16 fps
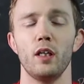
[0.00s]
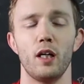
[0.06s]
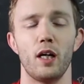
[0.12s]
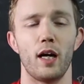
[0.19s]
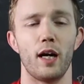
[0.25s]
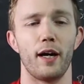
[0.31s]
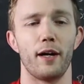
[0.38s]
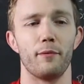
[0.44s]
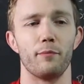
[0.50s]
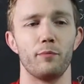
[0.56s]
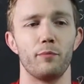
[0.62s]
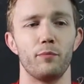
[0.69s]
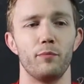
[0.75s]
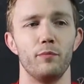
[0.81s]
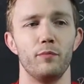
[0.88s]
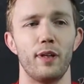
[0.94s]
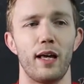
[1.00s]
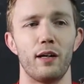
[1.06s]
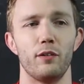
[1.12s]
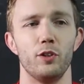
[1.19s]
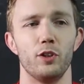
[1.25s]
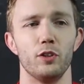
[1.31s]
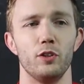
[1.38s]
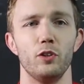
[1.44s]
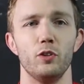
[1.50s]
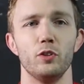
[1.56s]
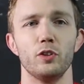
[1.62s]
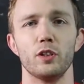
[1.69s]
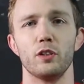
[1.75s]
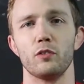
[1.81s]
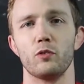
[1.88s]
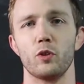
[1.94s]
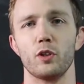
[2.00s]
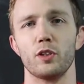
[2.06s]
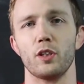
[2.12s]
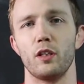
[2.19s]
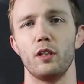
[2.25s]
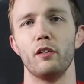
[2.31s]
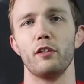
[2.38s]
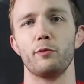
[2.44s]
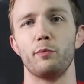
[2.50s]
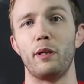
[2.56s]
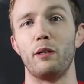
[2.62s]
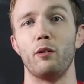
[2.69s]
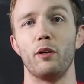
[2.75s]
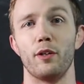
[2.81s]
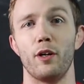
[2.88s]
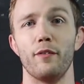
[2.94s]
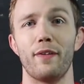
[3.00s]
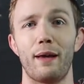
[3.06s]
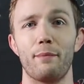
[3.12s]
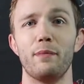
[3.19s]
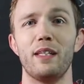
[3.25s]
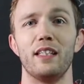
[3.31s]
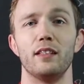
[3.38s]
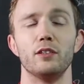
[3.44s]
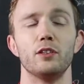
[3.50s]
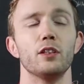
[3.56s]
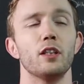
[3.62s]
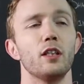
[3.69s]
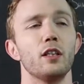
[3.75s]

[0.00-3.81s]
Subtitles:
that you can use, and of course I'll explain what all that means.